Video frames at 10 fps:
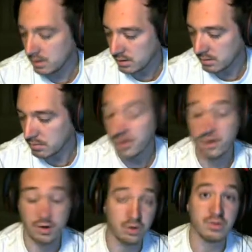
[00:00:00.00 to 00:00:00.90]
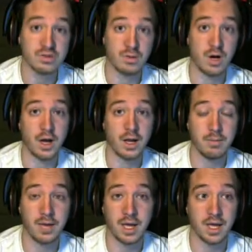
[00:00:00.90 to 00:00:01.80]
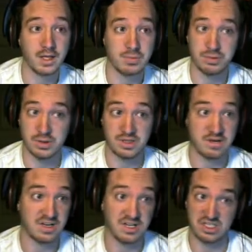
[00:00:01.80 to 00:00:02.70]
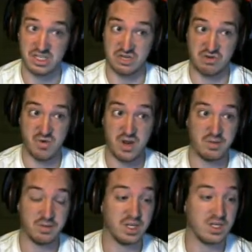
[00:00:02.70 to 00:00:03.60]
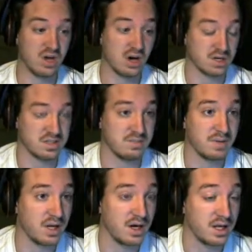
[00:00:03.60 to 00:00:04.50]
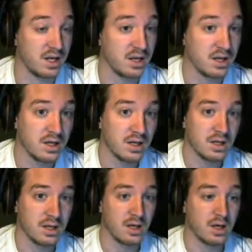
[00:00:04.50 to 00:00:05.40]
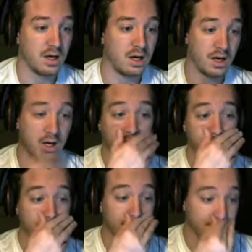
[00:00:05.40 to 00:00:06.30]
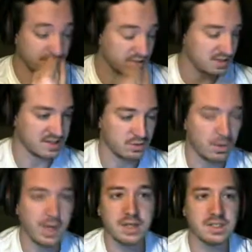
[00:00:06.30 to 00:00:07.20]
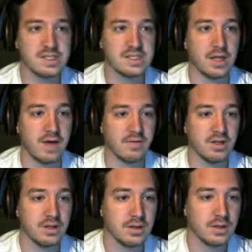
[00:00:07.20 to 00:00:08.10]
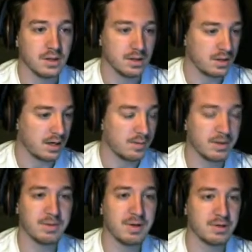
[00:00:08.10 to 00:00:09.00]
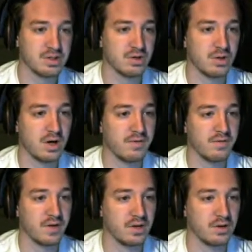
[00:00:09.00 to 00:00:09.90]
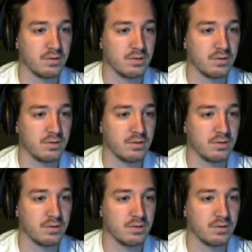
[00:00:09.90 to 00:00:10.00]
Mother Goose rhyme and puts an extremely dark spin on it. Um, let's see. Do I actually still have it? I might be able to show it off if I do.